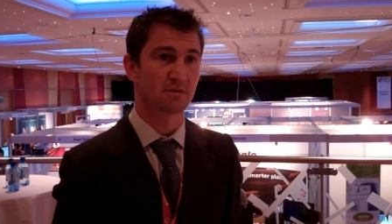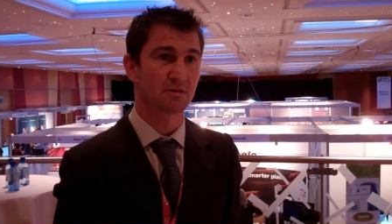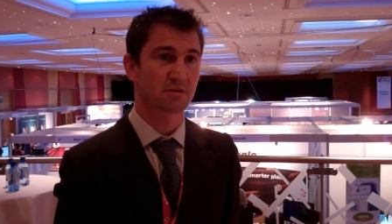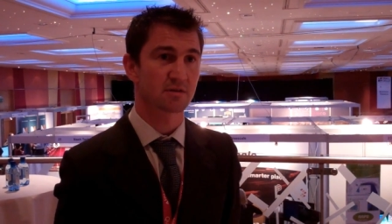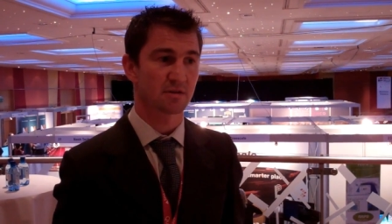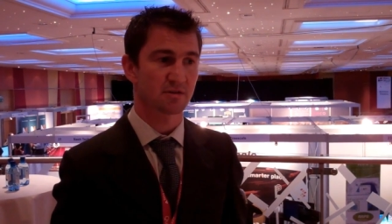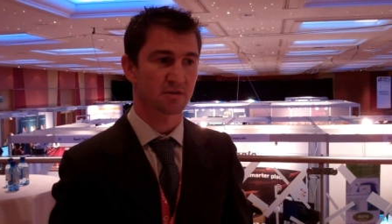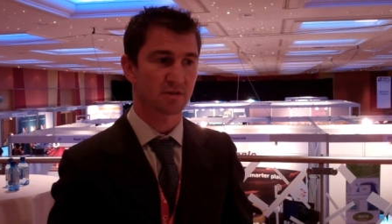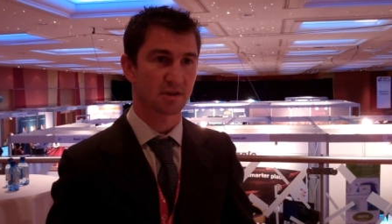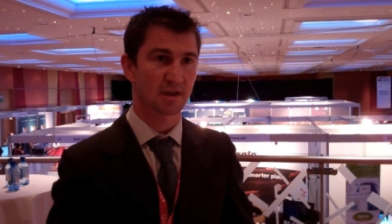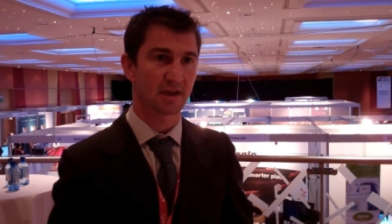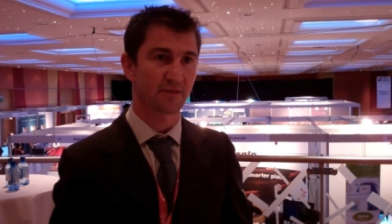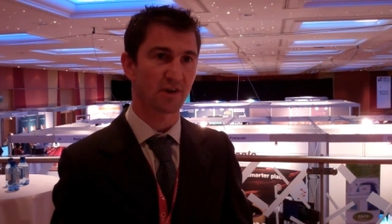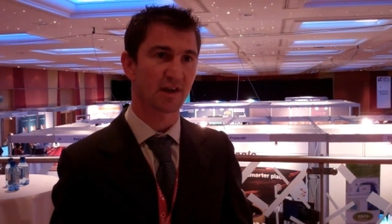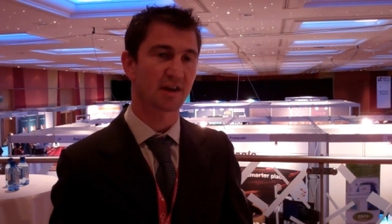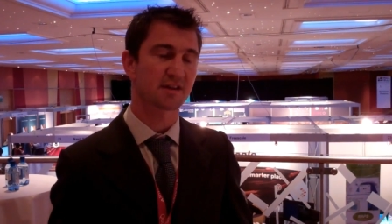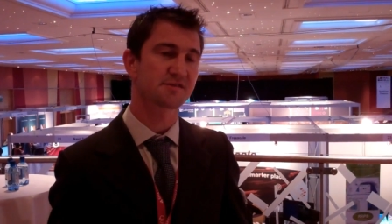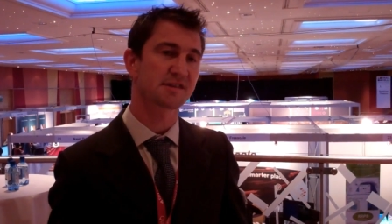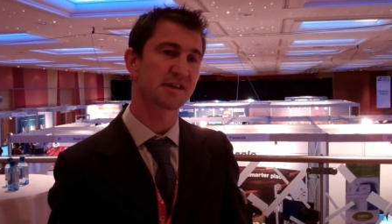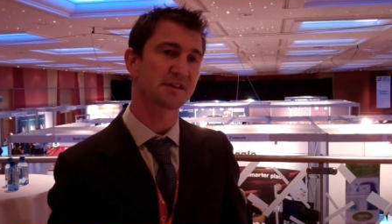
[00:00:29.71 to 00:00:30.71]
to, to, to give a
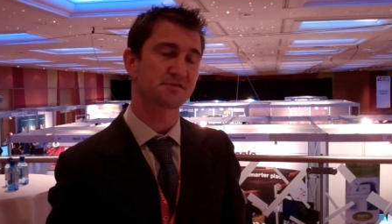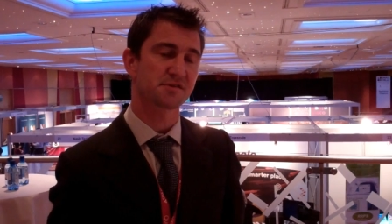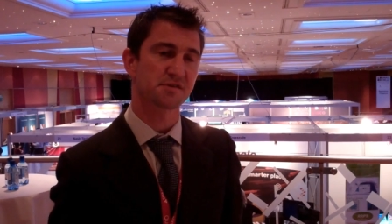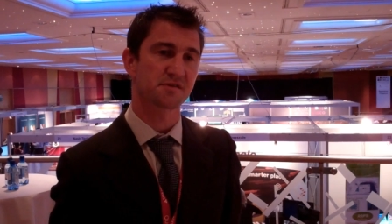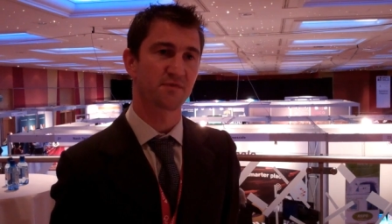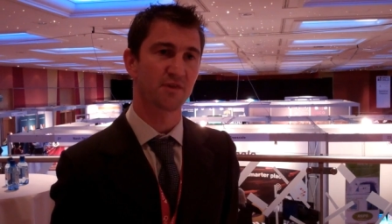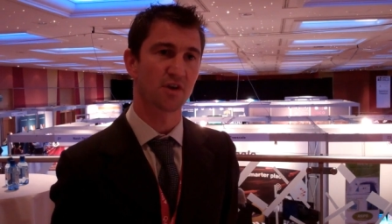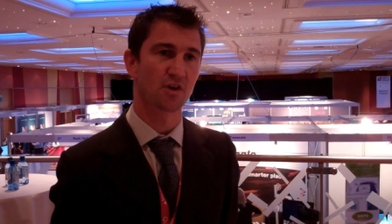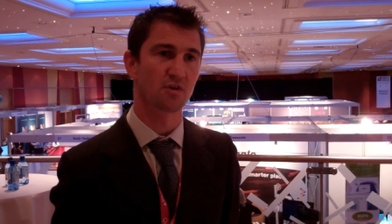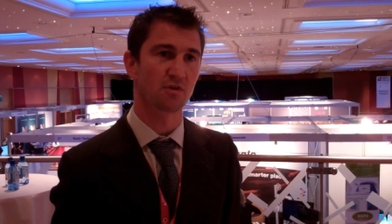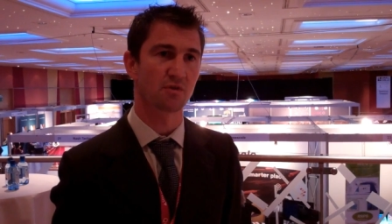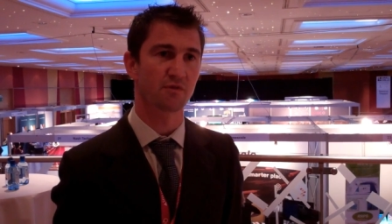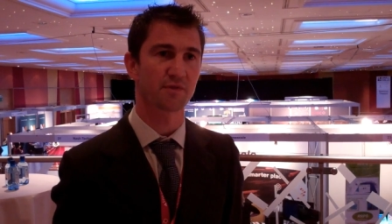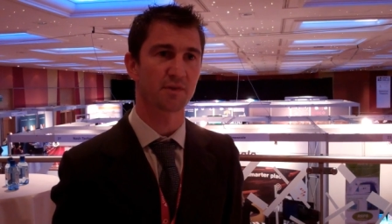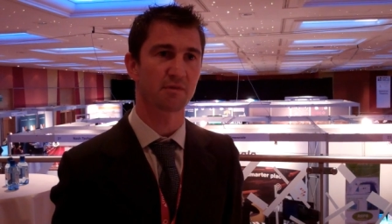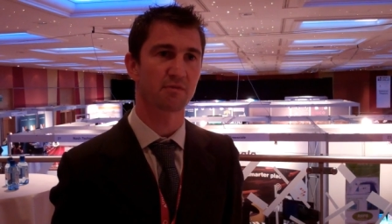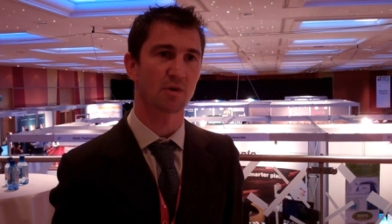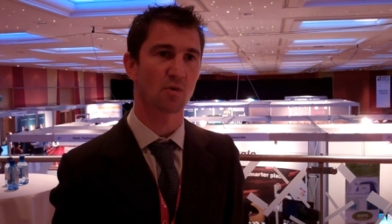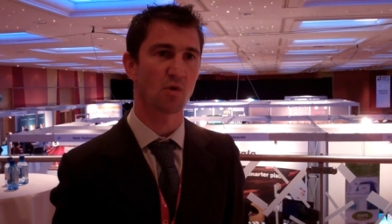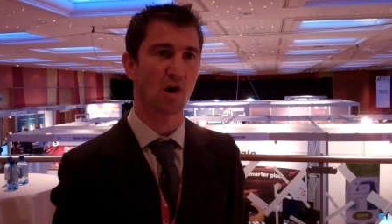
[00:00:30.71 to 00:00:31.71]
consensus view of
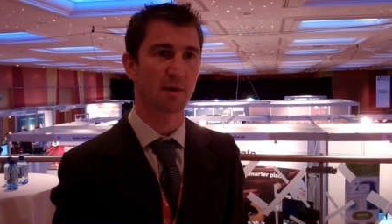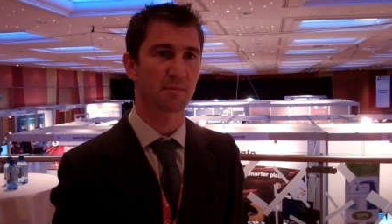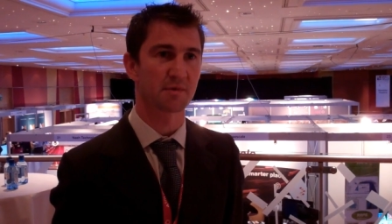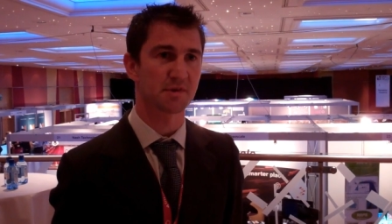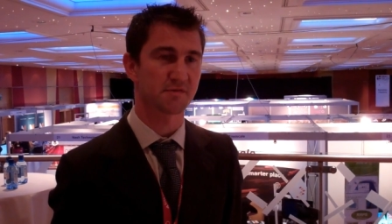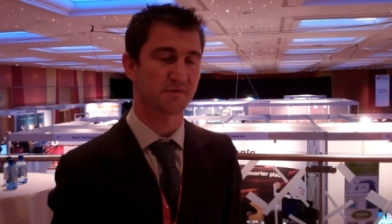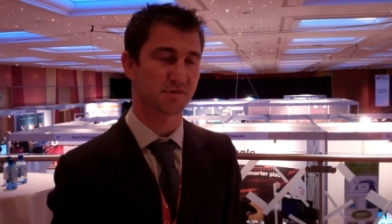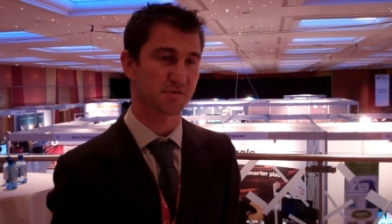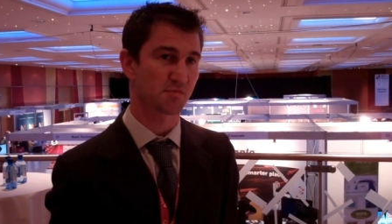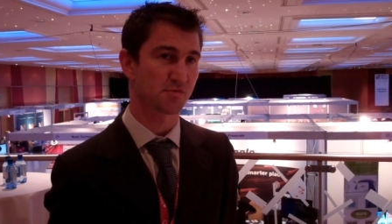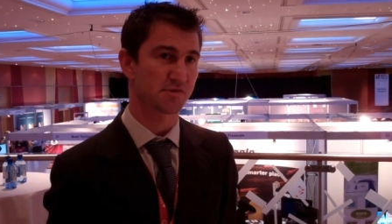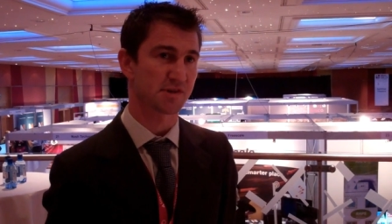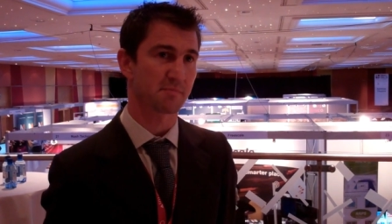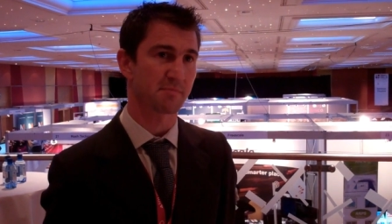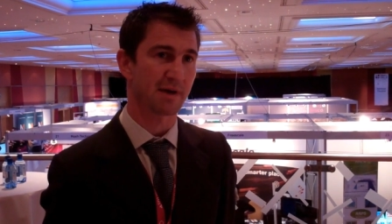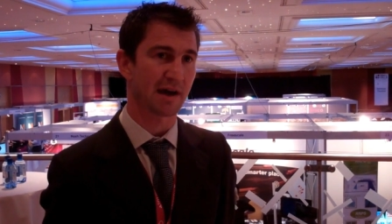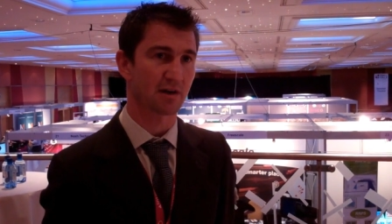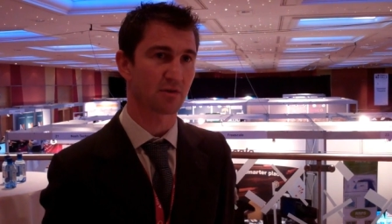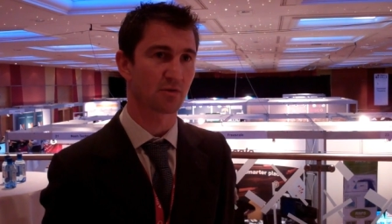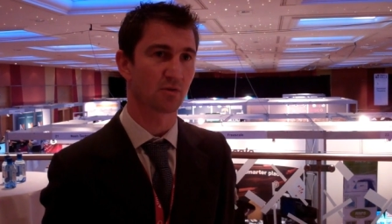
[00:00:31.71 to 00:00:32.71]
the requirements for Small Cell
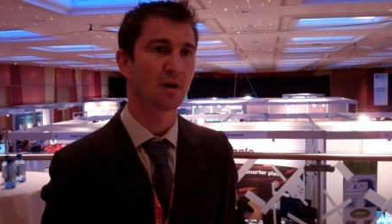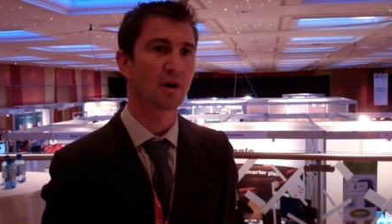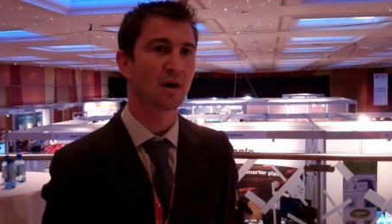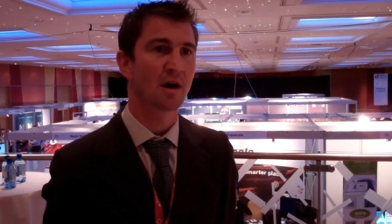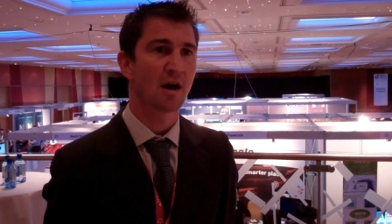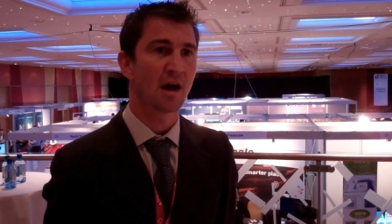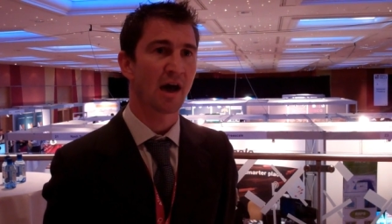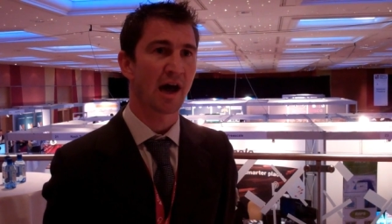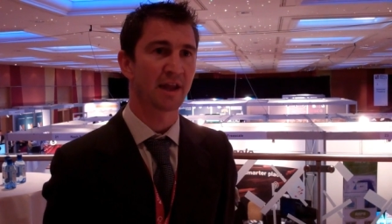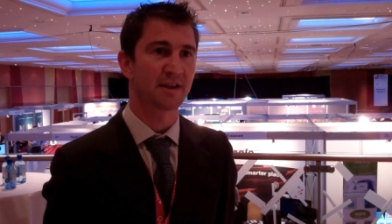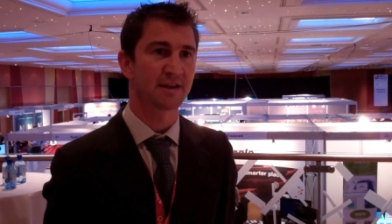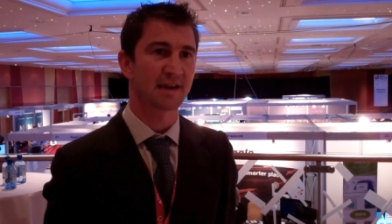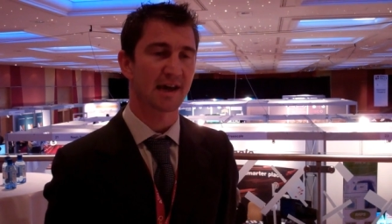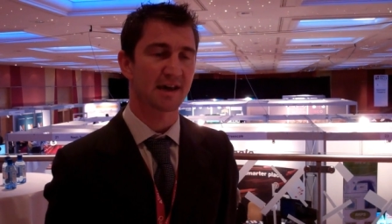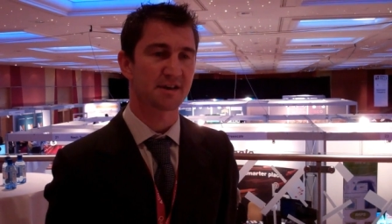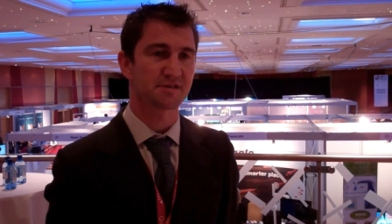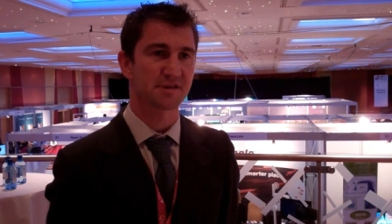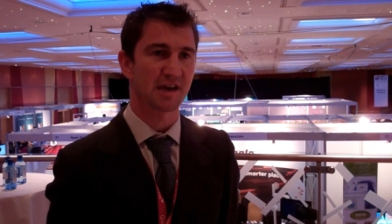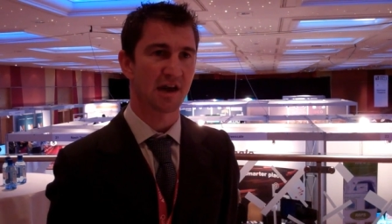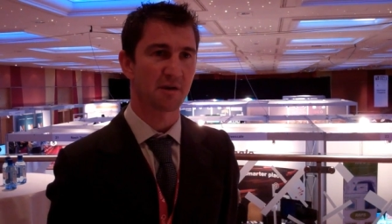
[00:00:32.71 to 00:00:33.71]
Backhaul, and that
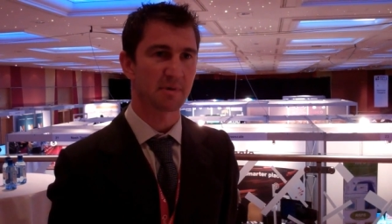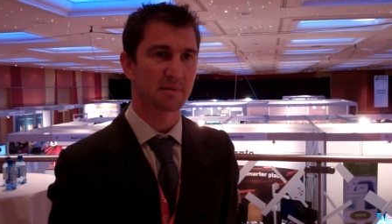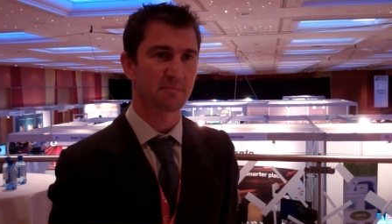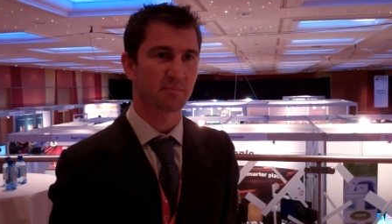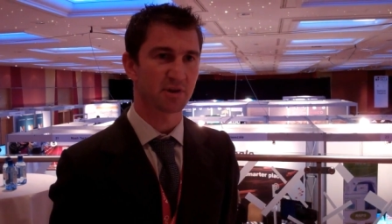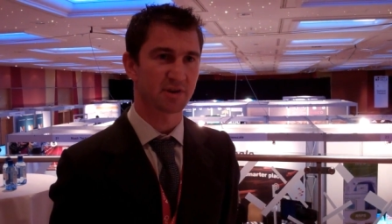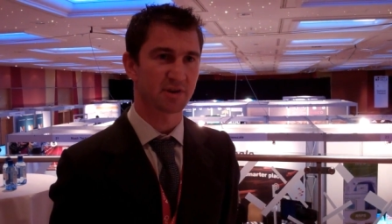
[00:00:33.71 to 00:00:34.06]
has now been